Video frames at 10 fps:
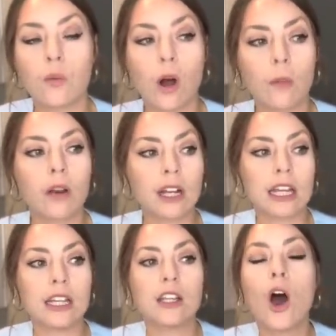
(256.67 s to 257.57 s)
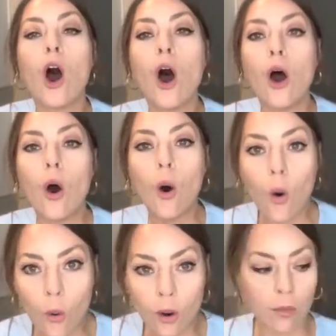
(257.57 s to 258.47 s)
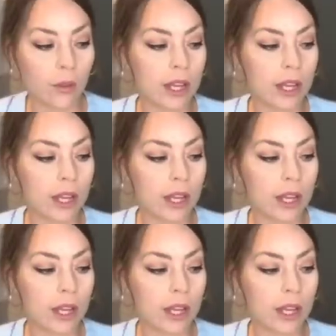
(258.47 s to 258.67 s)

Walmart is horrible.